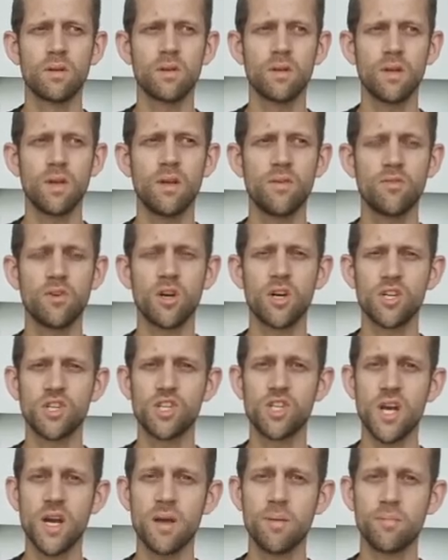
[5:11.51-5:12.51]
Now you've got a
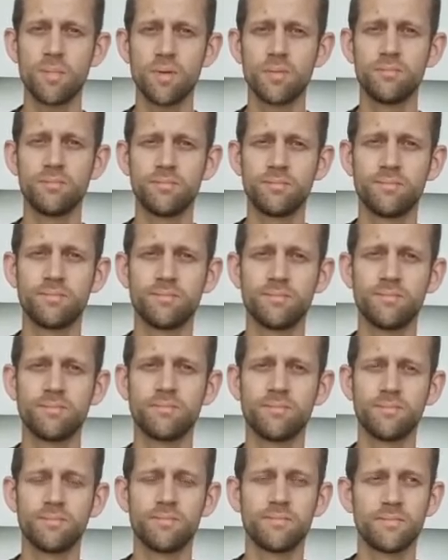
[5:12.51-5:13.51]
shape,
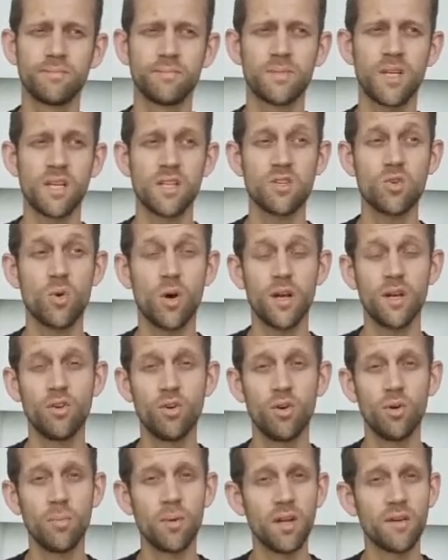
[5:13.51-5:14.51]
and it's quite
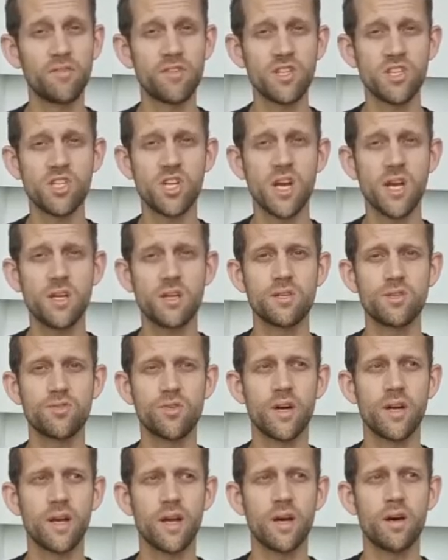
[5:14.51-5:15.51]
normal if it's changed
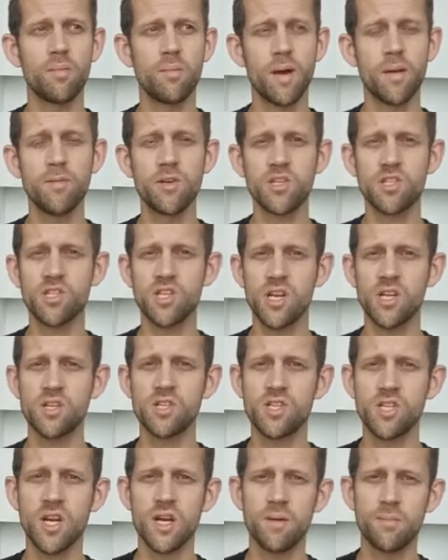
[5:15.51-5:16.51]
right now. Maybe it's changed
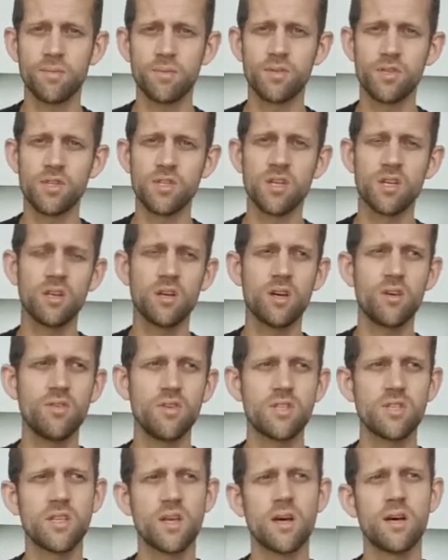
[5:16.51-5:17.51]
shape, just
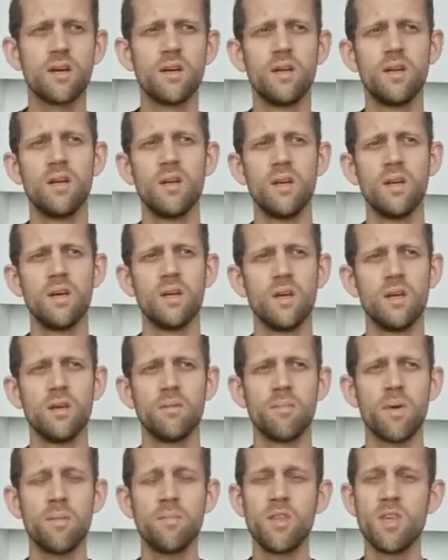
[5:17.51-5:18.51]
notice that.
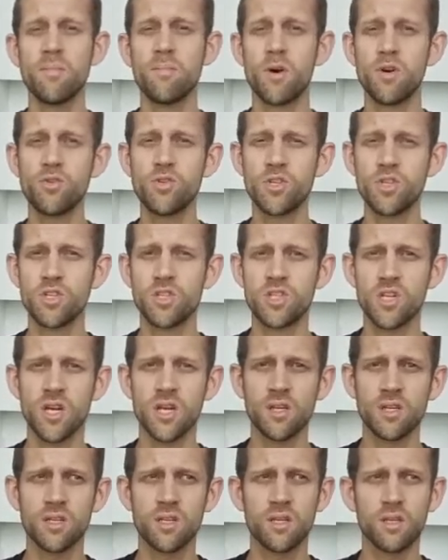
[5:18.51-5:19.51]
Maybe the emotion's
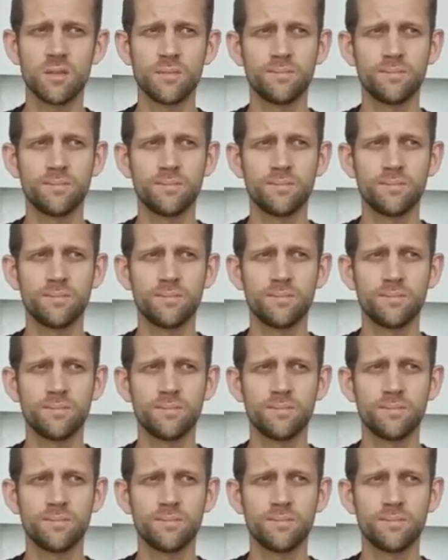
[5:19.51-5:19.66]
changed.